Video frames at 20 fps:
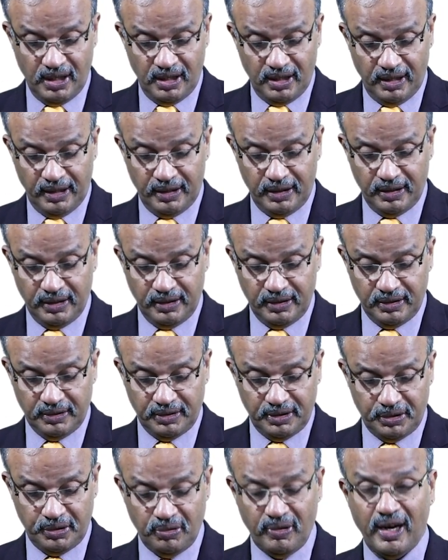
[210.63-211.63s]
and
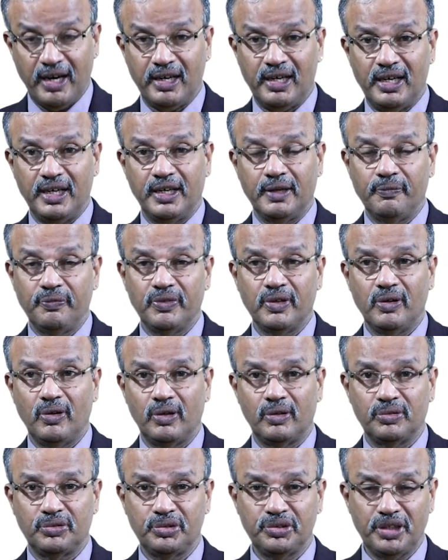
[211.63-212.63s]
tissue handling
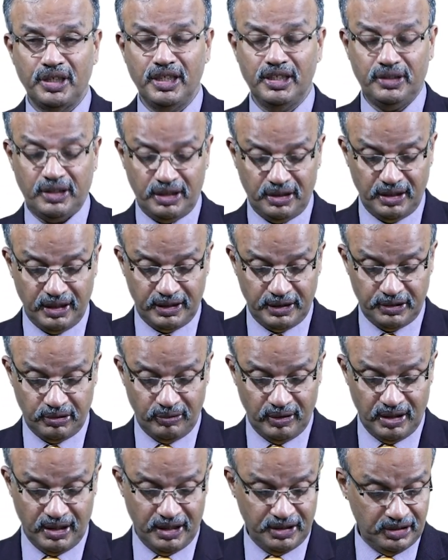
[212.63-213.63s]
or suturing technique is
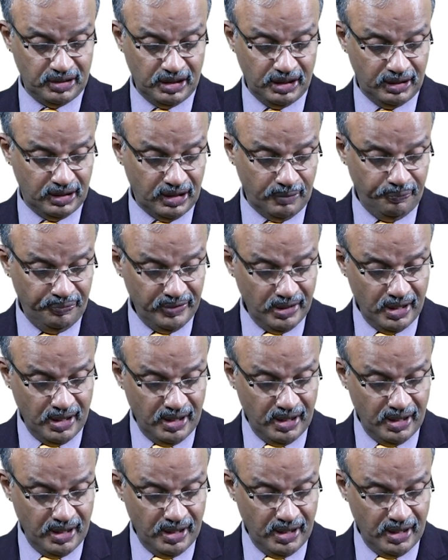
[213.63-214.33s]
very nicely come.